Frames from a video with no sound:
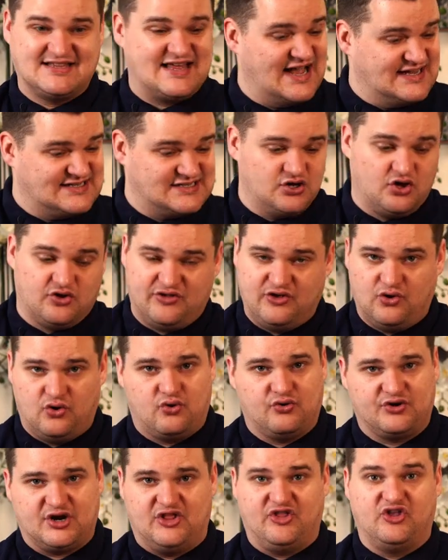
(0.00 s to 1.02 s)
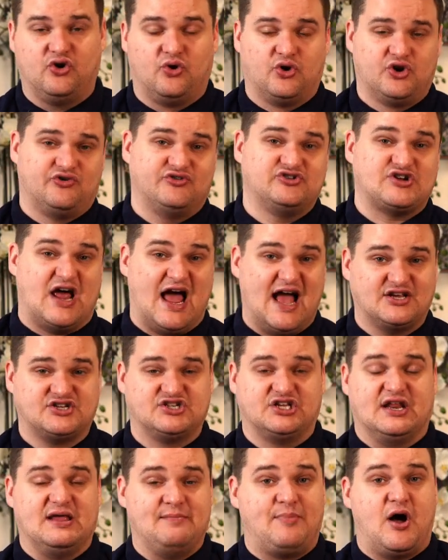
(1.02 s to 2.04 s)
That is not the order. The order is
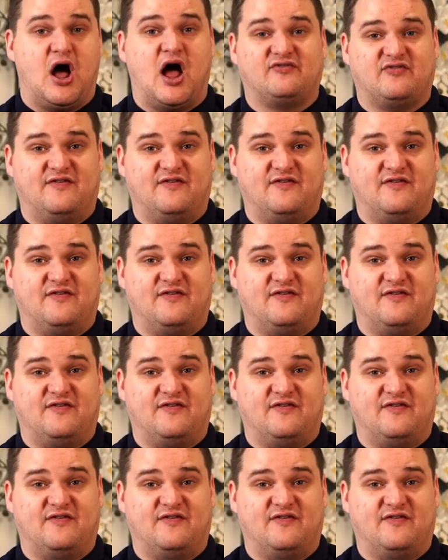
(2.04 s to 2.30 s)
actually buy,